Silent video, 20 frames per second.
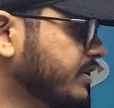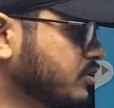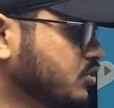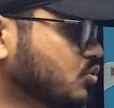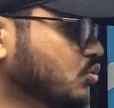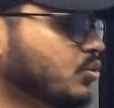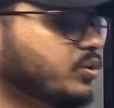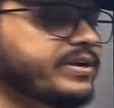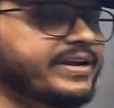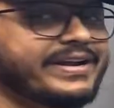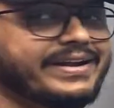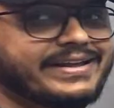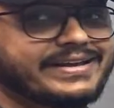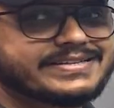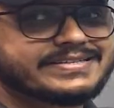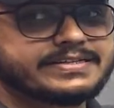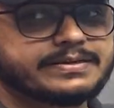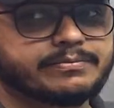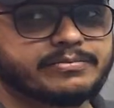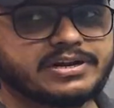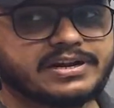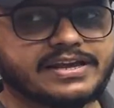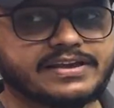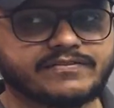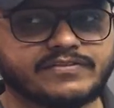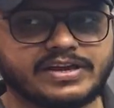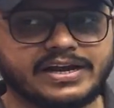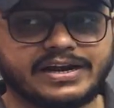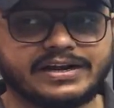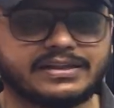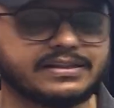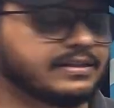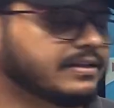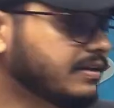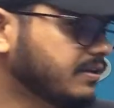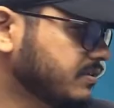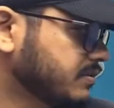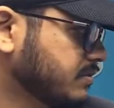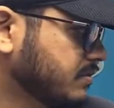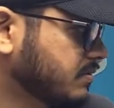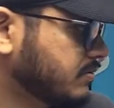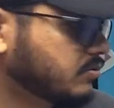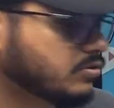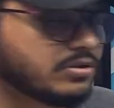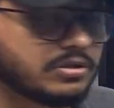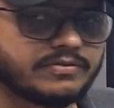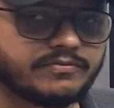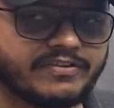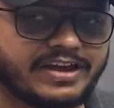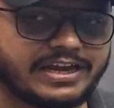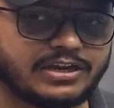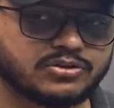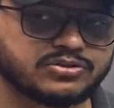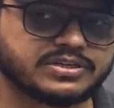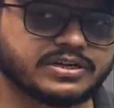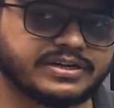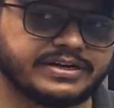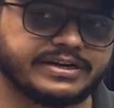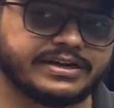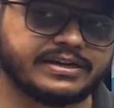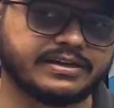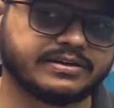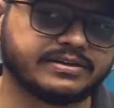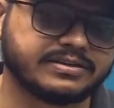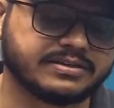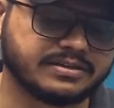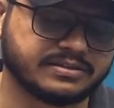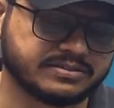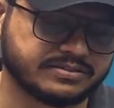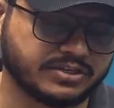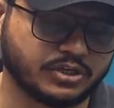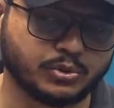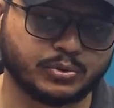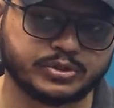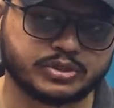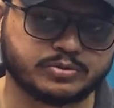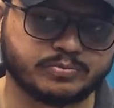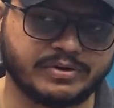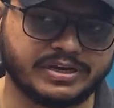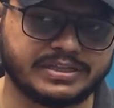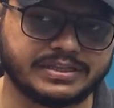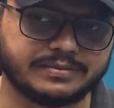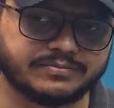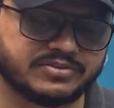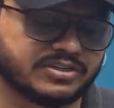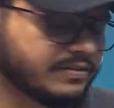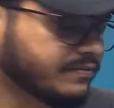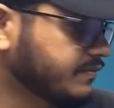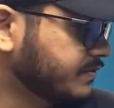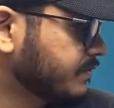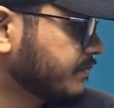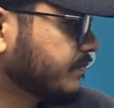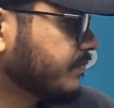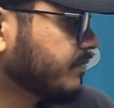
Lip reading: is no index number like we had in the list. So the values are distinguished by themselves,